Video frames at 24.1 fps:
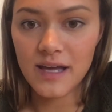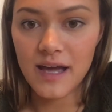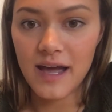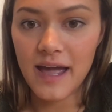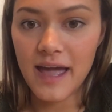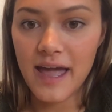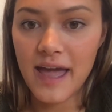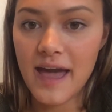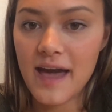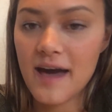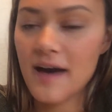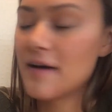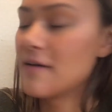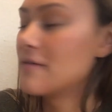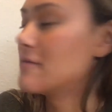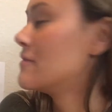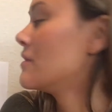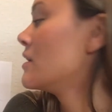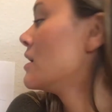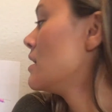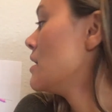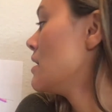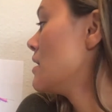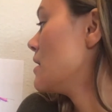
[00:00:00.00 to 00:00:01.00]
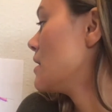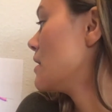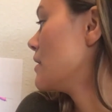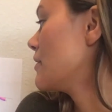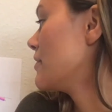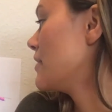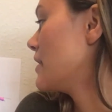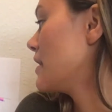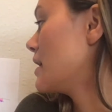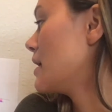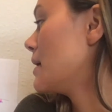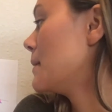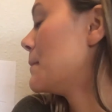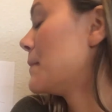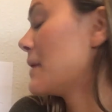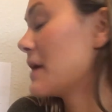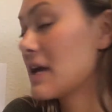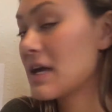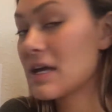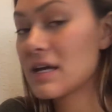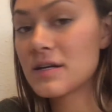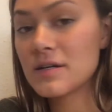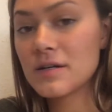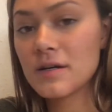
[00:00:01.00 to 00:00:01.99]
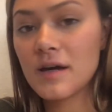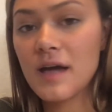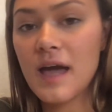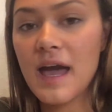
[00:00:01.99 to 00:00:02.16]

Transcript: I have the pink